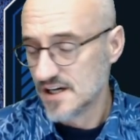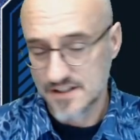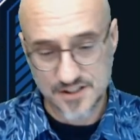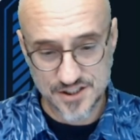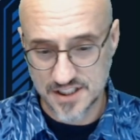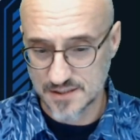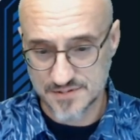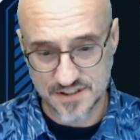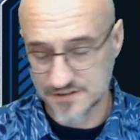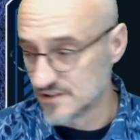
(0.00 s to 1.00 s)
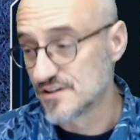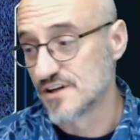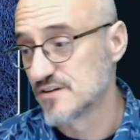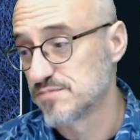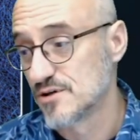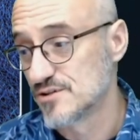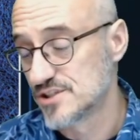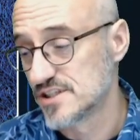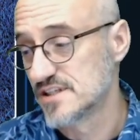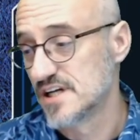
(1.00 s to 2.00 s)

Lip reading: the GM says there's an explosion